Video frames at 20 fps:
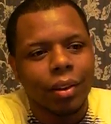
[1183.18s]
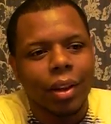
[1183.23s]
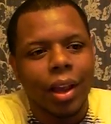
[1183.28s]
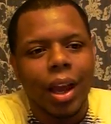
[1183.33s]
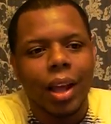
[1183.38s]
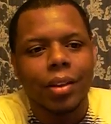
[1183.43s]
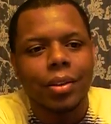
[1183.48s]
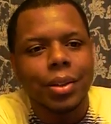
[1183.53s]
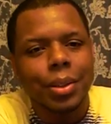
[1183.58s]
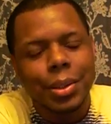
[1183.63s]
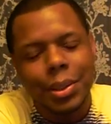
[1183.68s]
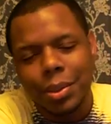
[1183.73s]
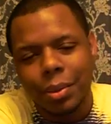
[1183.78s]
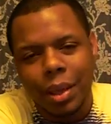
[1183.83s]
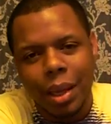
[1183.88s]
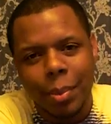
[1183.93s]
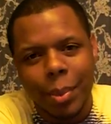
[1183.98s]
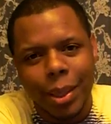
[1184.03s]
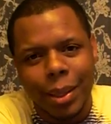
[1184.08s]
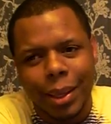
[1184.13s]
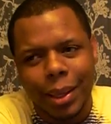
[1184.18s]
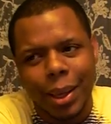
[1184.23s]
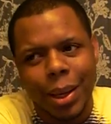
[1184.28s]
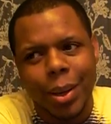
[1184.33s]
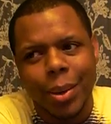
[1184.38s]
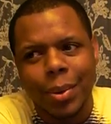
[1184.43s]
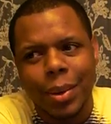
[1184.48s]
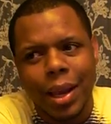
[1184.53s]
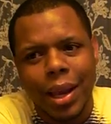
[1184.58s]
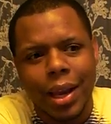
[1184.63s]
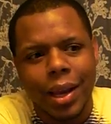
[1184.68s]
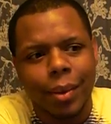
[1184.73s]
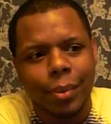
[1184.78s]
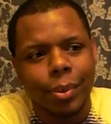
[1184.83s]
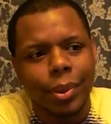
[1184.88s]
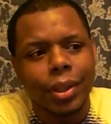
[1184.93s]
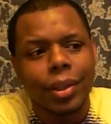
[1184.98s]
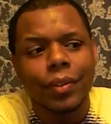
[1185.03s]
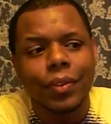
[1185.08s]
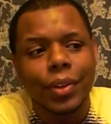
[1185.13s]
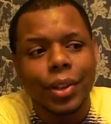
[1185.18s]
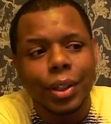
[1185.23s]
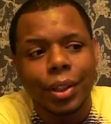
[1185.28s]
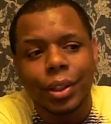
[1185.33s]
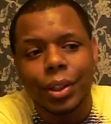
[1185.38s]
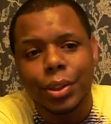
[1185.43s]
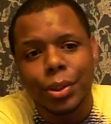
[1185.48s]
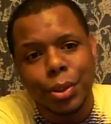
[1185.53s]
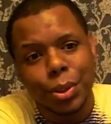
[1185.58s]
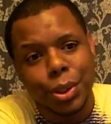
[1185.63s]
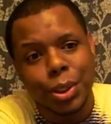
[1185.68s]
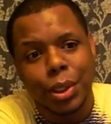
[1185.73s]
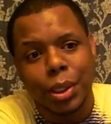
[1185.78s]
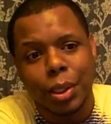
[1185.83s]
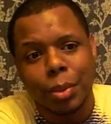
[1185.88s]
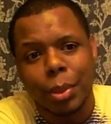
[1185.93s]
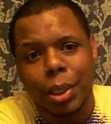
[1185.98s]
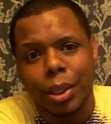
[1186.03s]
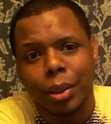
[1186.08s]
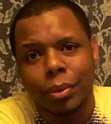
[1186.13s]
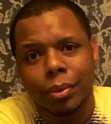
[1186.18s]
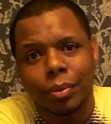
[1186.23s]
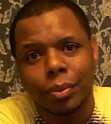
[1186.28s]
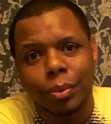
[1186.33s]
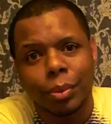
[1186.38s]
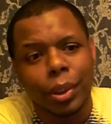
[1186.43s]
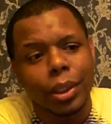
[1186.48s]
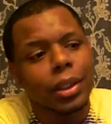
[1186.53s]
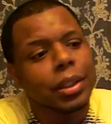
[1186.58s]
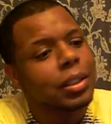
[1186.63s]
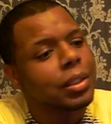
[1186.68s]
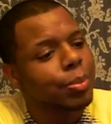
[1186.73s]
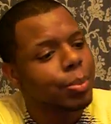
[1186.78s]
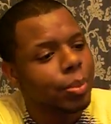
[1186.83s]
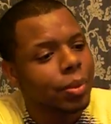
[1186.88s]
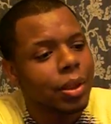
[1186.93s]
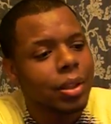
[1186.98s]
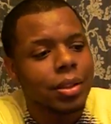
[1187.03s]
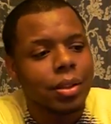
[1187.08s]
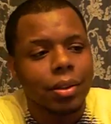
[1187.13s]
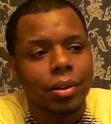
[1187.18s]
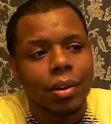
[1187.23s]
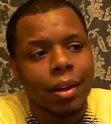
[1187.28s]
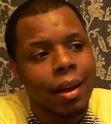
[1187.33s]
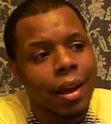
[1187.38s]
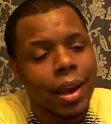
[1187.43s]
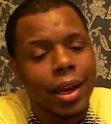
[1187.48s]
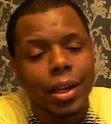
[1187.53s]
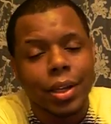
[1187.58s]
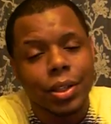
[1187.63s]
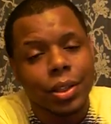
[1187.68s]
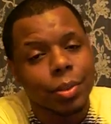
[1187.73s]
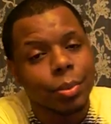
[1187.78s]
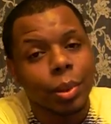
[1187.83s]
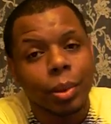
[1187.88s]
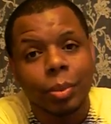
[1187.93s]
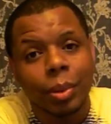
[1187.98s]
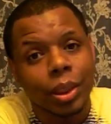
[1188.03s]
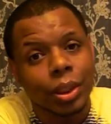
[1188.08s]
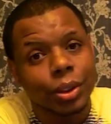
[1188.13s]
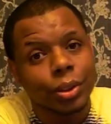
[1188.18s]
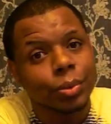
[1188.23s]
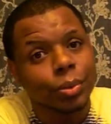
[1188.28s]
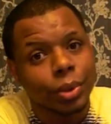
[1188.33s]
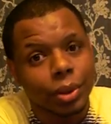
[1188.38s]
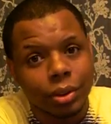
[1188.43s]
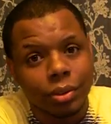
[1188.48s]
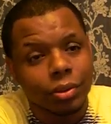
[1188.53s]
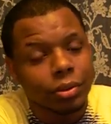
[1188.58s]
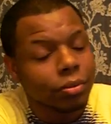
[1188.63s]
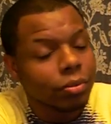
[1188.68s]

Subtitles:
I Looked to You came out like '09. When the fuck did your shit come out? Whitney is a little aged, but bitch, when...